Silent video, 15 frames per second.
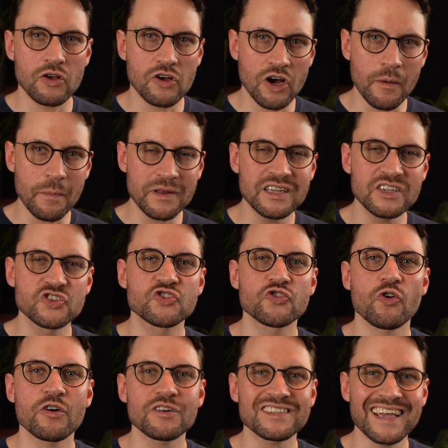companies
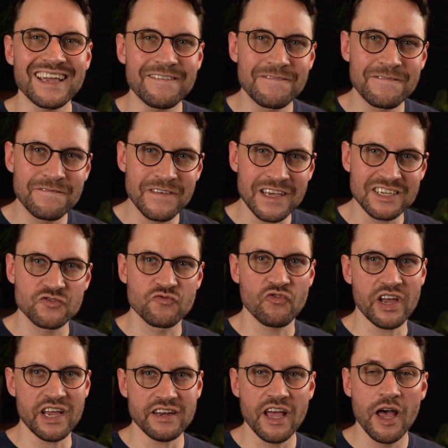charge a fixed
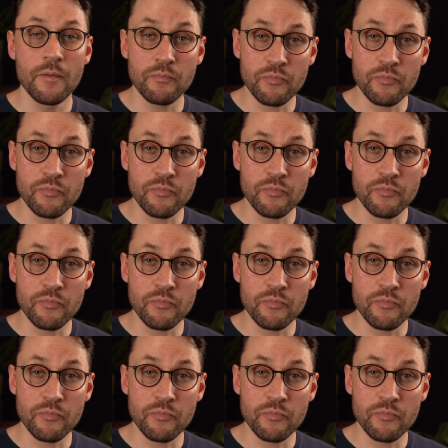rate